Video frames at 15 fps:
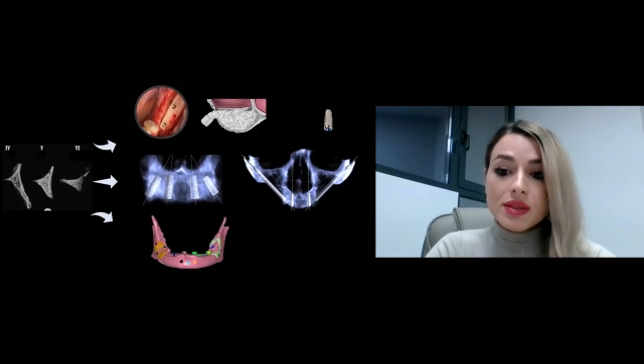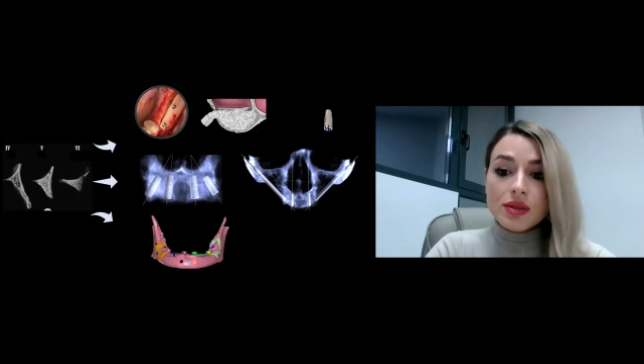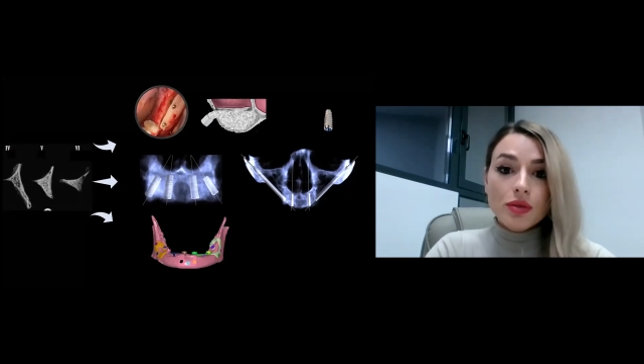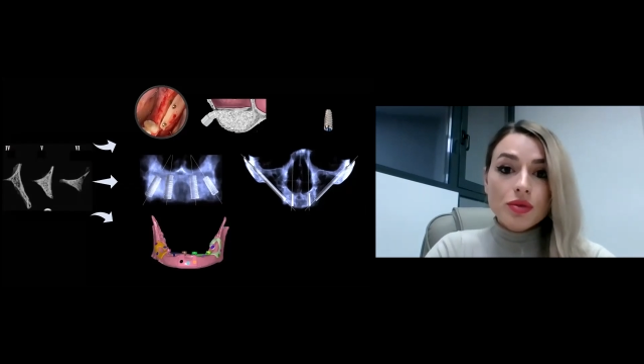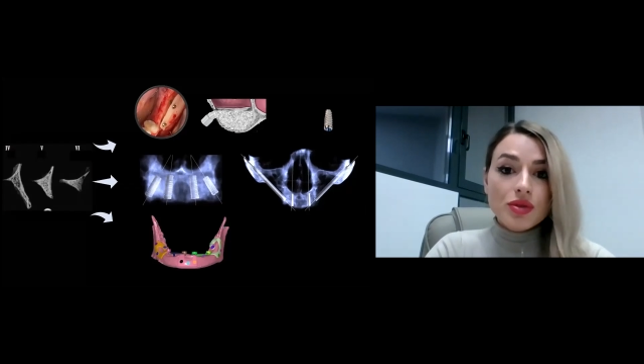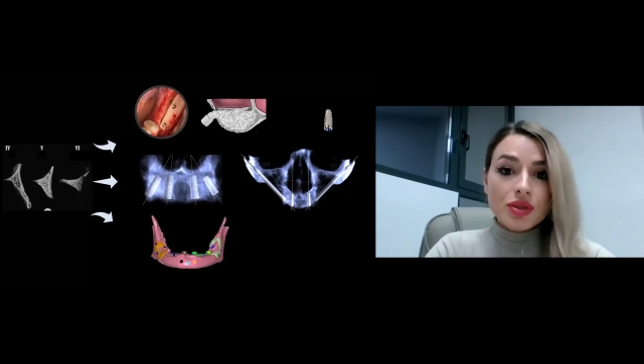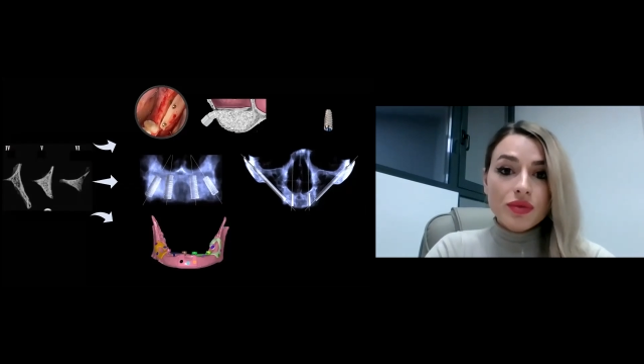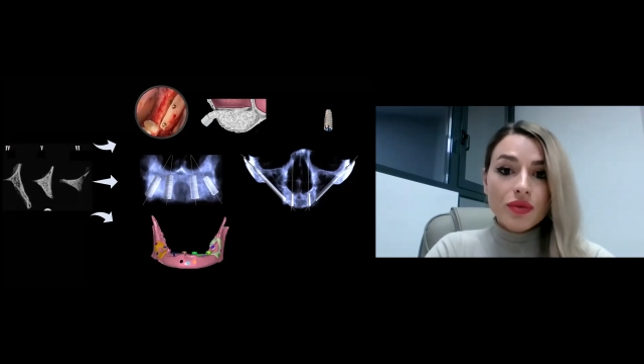
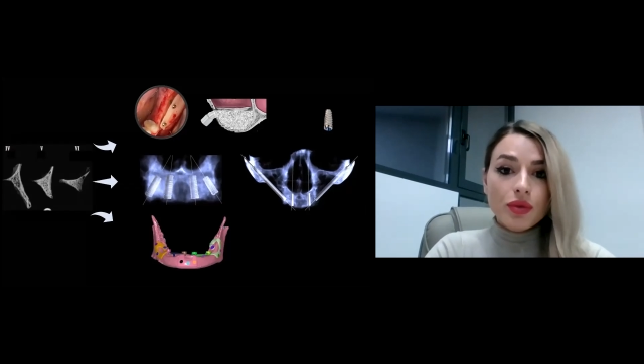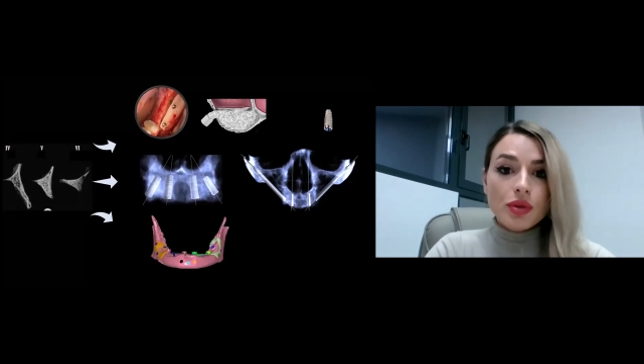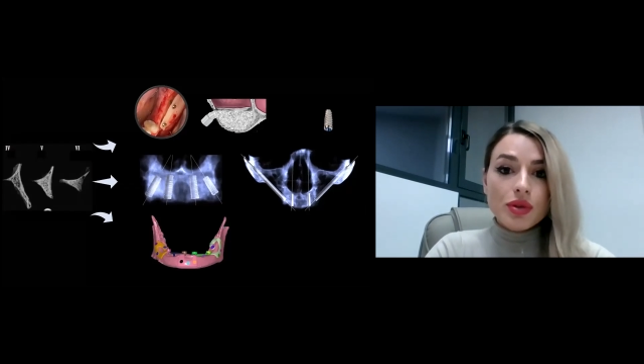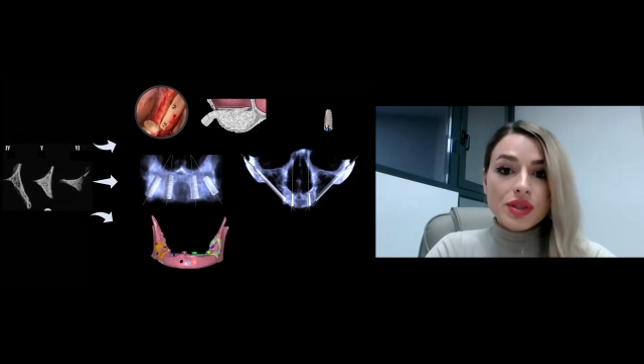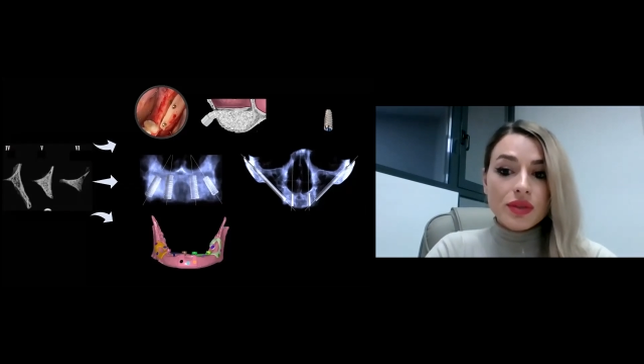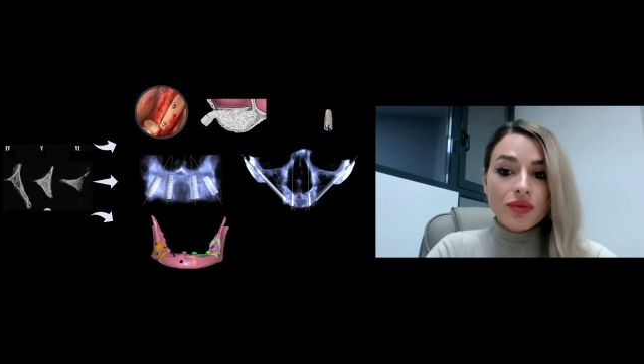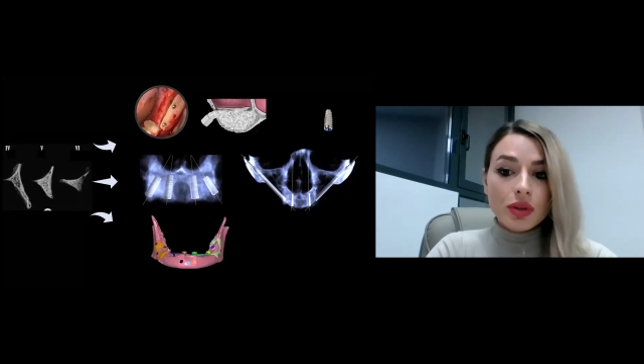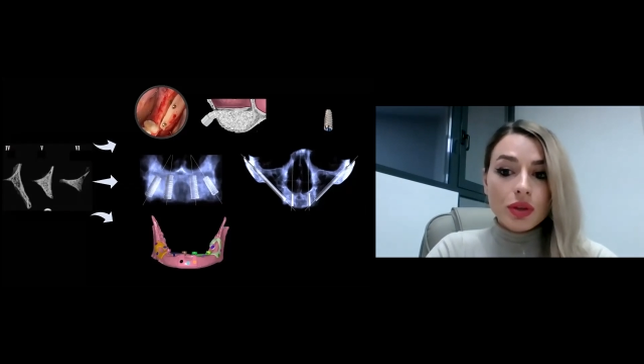solutions for
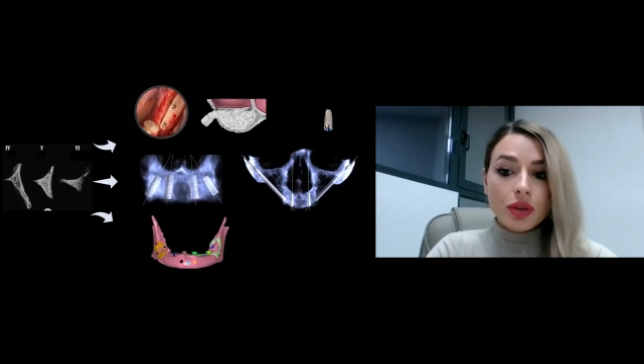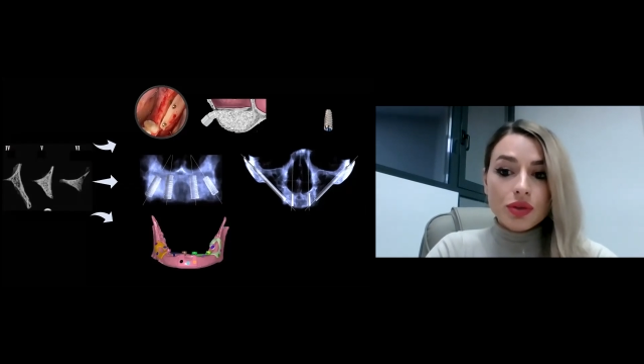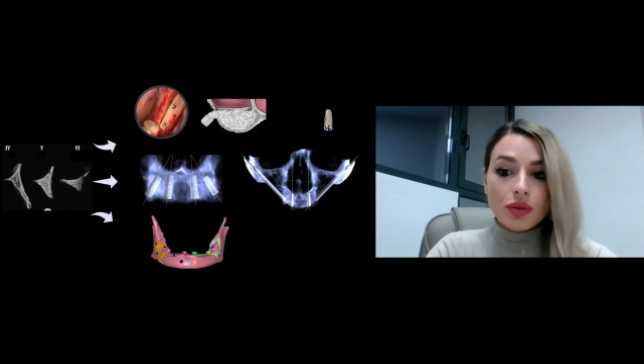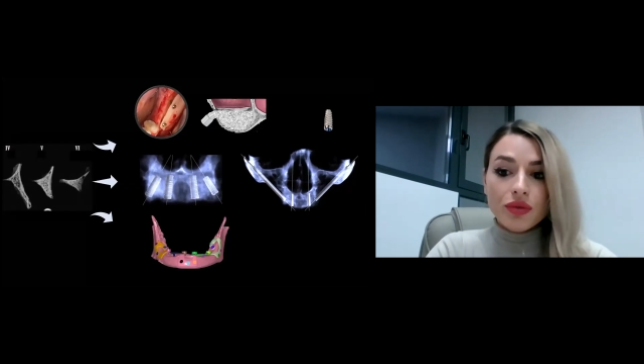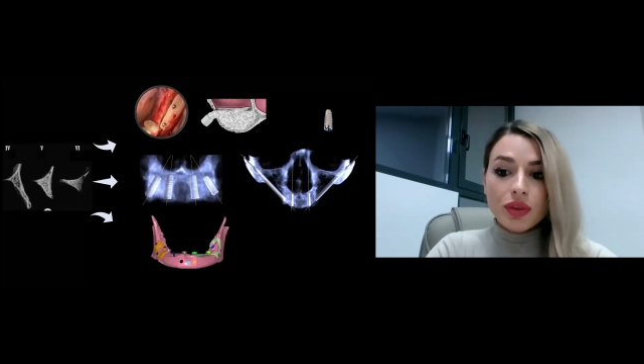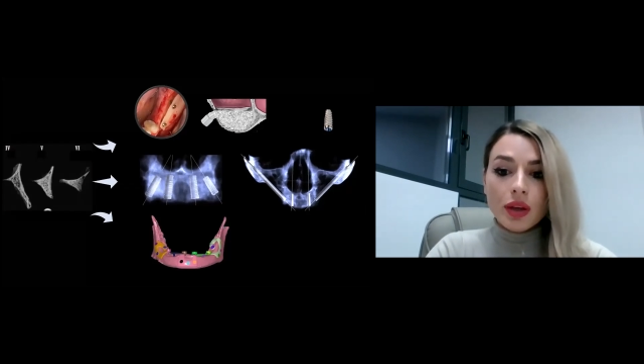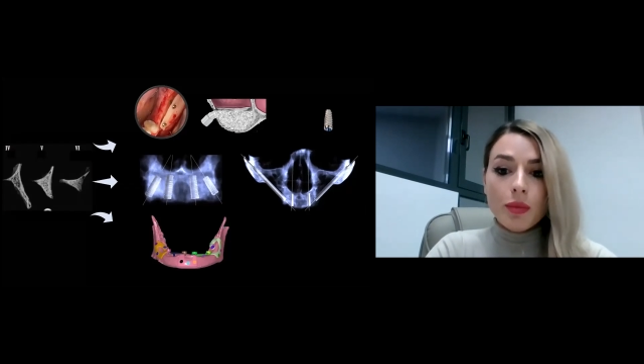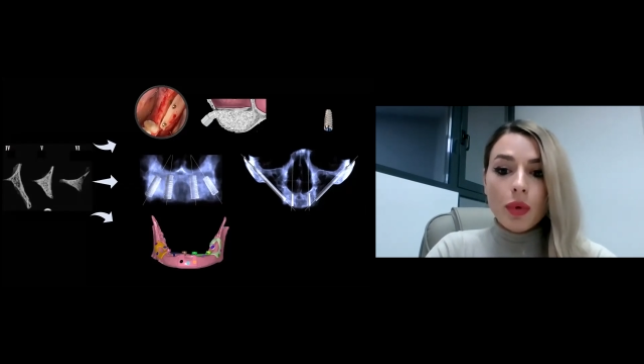severe
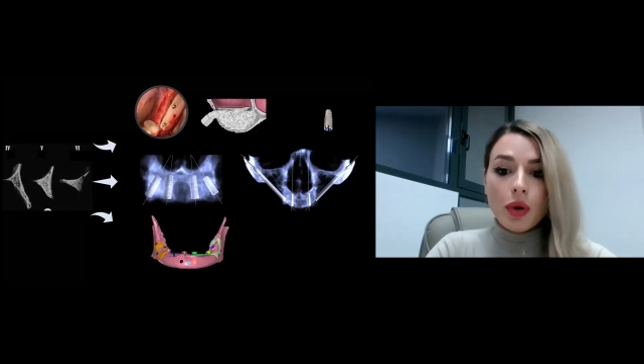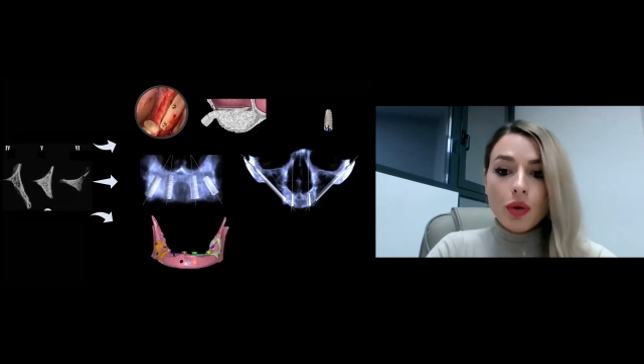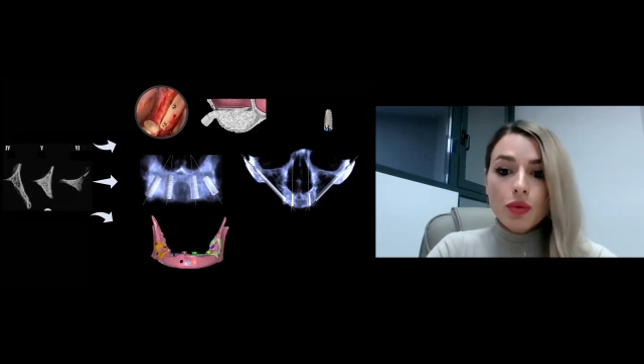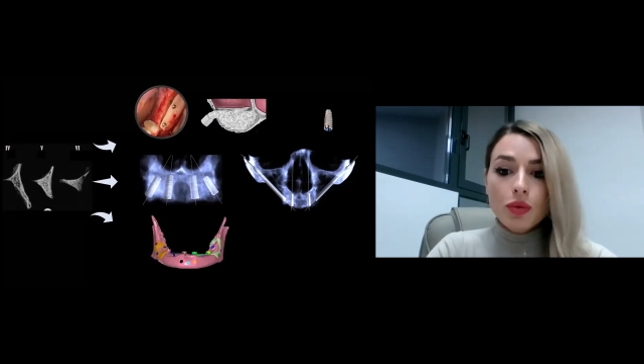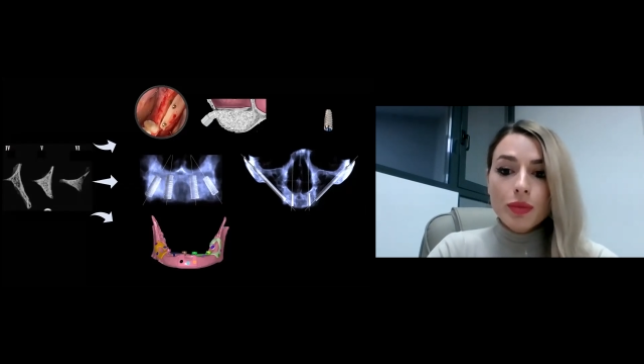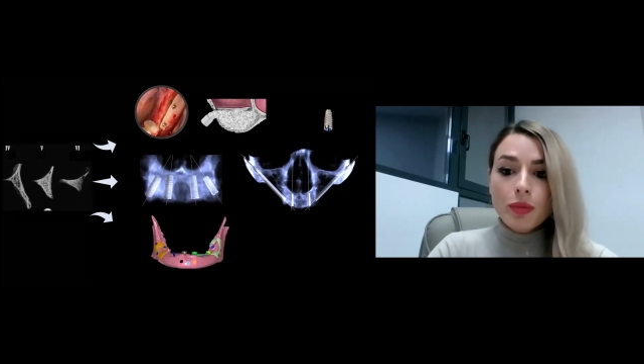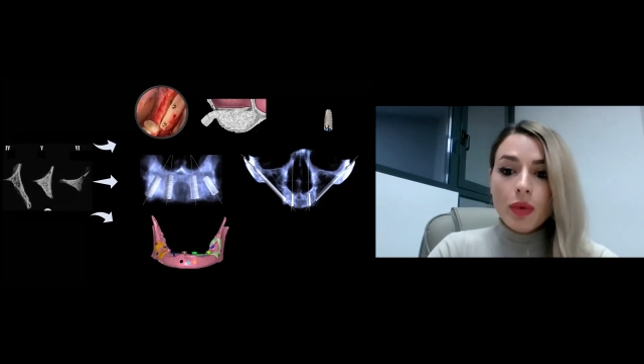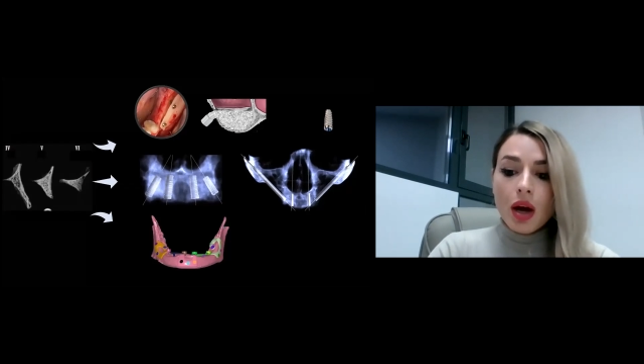atrophic
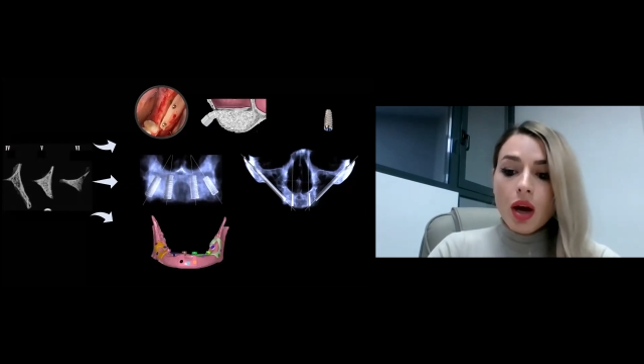bone.